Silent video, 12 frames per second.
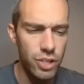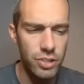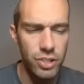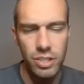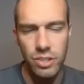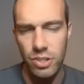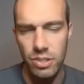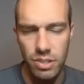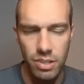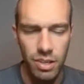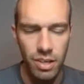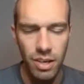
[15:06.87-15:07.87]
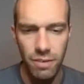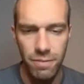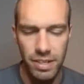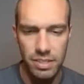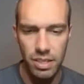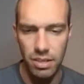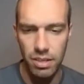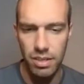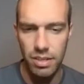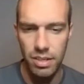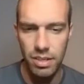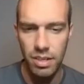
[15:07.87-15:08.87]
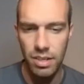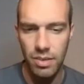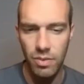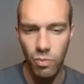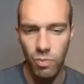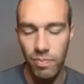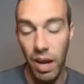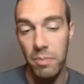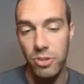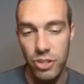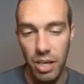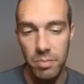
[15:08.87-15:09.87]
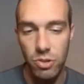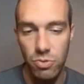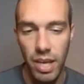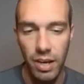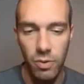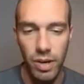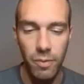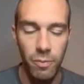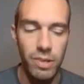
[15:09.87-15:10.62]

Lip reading: It just affects the how much damage you take, right?